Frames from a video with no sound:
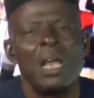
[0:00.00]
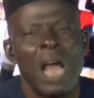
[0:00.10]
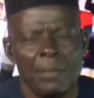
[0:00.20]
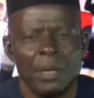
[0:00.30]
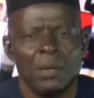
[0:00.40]

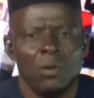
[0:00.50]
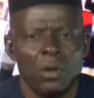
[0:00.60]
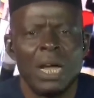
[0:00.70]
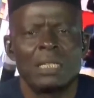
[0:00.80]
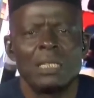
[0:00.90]

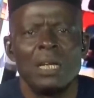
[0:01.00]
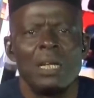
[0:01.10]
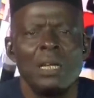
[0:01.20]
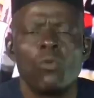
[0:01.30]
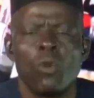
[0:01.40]
look at
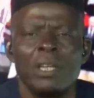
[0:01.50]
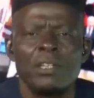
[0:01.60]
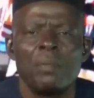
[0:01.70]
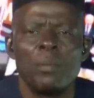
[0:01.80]
the quality of